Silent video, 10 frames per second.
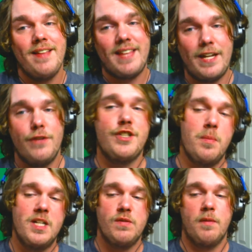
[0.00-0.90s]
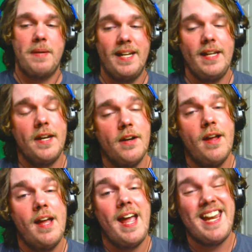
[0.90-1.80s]
Thank you so much for being here,
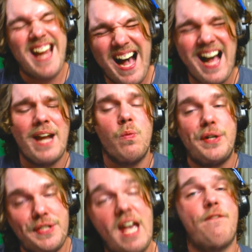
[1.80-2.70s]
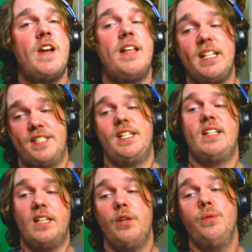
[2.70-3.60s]
and I will definitely see
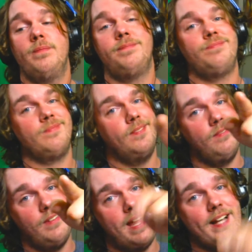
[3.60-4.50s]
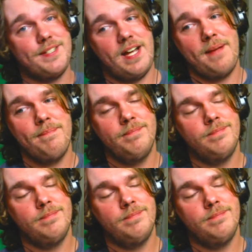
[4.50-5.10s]
you next time.